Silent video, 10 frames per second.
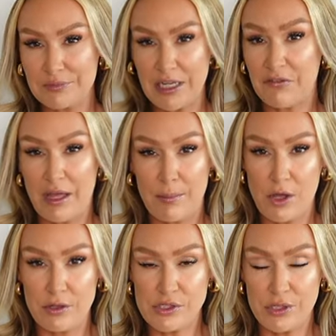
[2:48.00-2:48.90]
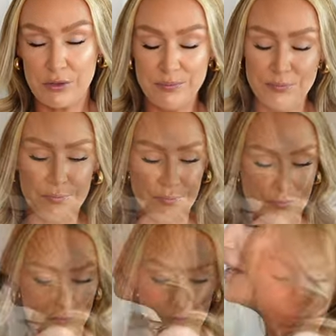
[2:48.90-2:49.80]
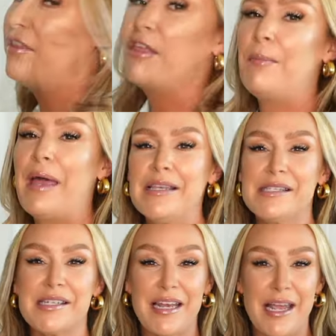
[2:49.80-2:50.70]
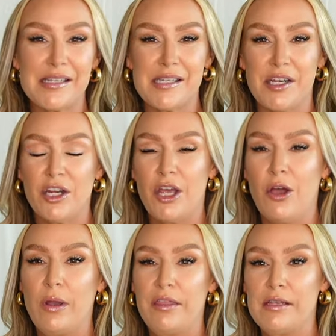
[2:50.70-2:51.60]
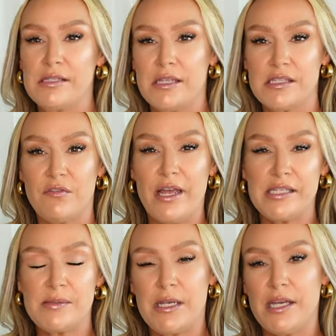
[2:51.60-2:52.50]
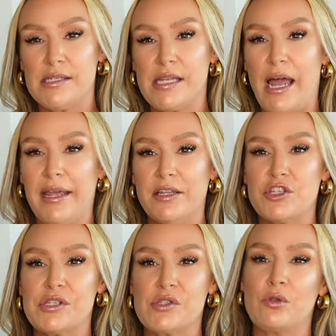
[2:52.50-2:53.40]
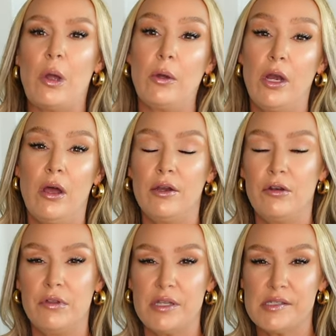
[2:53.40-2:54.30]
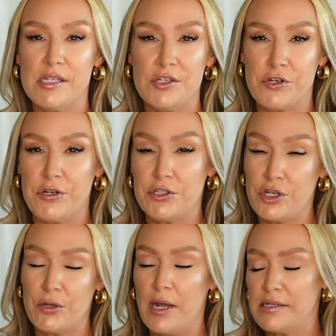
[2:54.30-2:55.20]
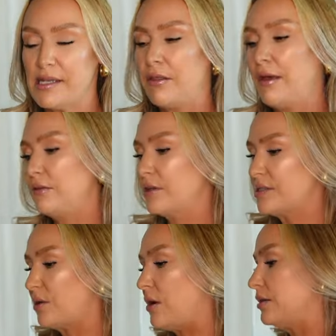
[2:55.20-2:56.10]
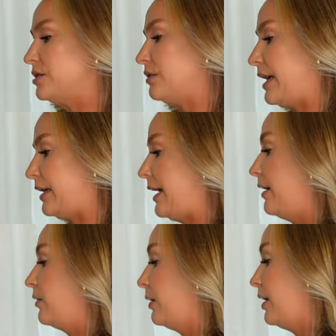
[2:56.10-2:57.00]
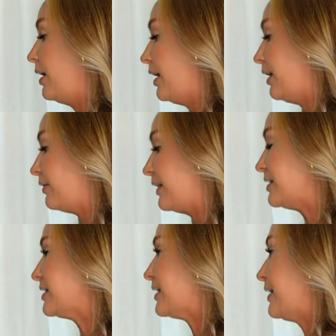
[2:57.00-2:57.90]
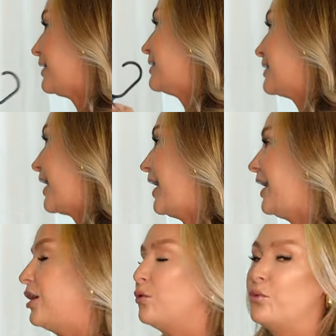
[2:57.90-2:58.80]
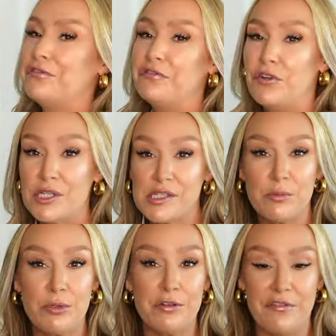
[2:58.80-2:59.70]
if that bothers you. I think the best next thing to go with is this vest, because I can just throw it on over this t-shirt and show you guys how that looks, so I'll do that now. This is a reversible